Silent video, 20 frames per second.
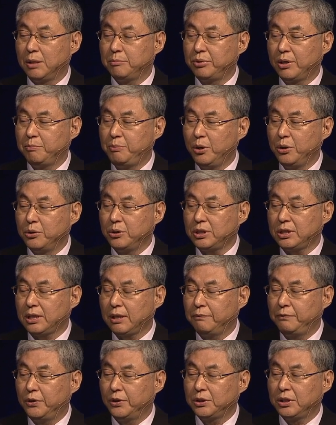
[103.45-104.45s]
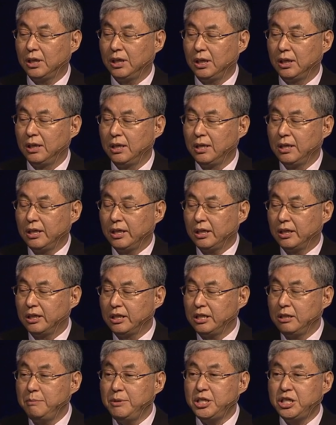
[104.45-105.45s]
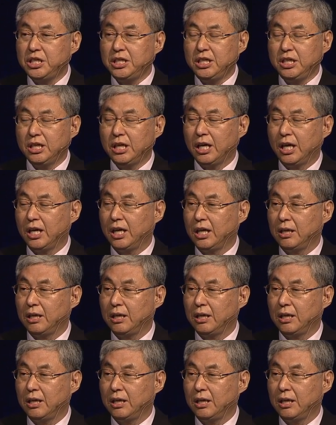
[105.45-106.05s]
proposed for the image